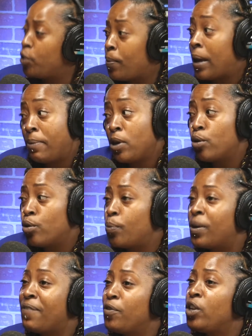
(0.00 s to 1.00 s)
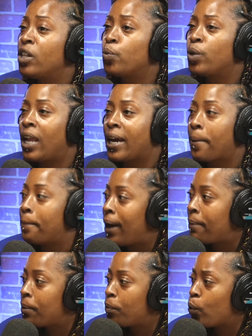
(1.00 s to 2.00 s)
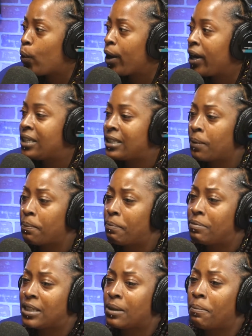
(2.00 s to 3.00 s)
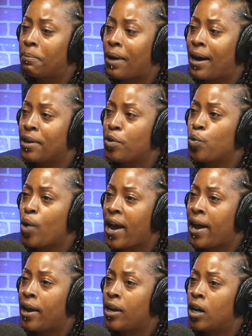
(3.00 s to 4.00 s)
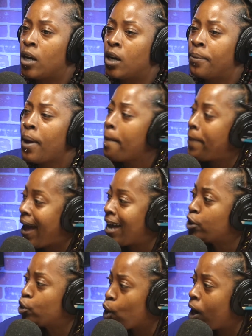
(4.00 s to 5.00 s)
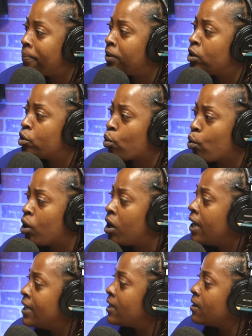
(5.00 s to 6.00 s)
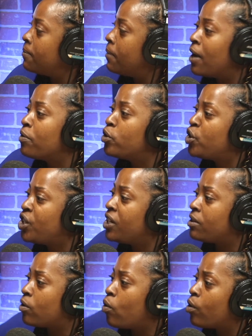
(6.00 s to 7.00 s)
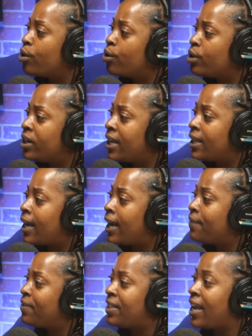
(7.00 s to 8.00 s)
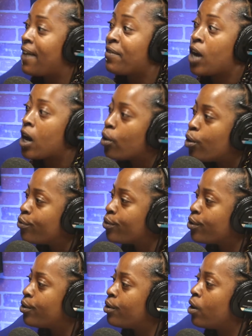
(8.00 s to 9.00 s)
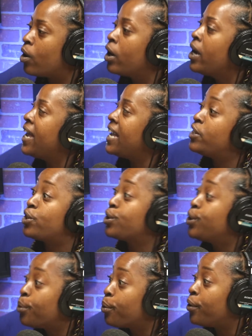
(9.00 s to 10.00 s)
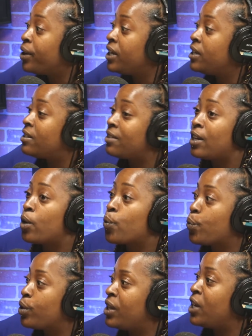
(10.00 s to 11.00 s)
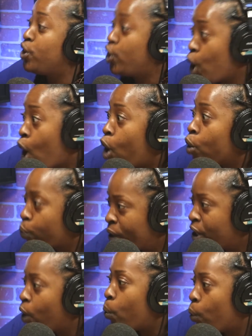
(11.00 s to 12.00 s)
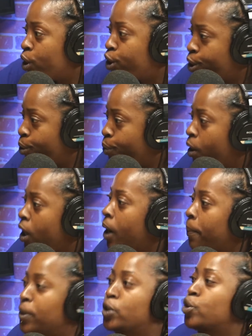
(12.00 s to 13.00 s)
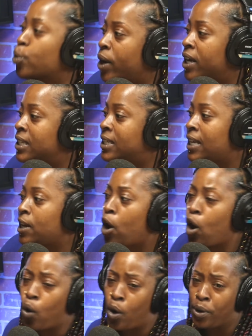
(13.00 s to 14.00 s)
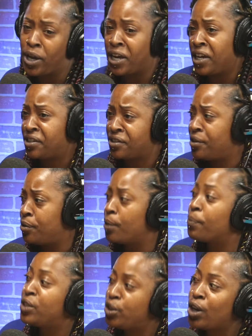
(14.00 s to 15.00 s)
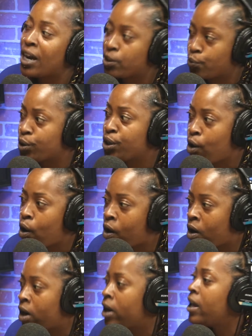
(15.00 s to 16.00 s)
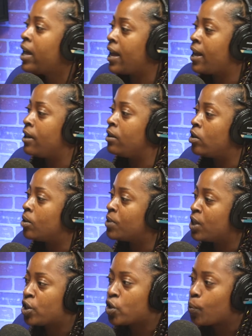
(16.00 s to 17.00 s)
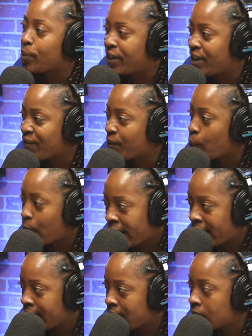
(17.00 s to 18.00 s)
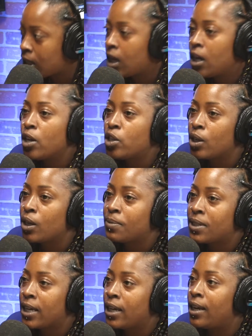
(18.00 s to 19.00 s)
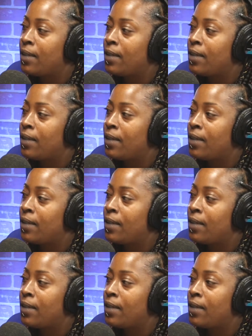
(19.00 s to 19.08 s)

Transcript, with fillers: You may be cool, but if you're dealing with like a mama boy, some somebody who had uh, past traumas or some other shit going on in their life that they haven't got over, or insecurities that they don't that y'all really don't want to portray, then say y'all, oh, we ain't insecure, but you guys really are, and you know I'm saying, so many different ways. You see what I'm saying?